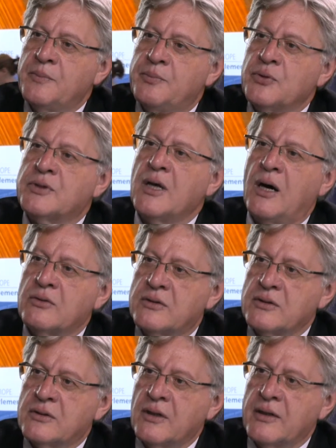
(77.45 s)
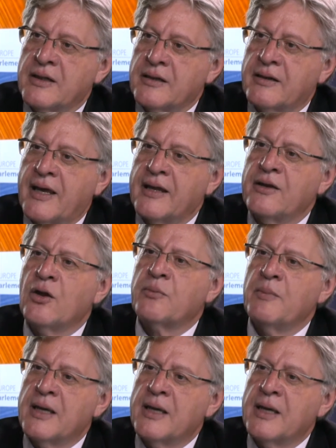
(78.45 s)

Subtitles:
put out and cannot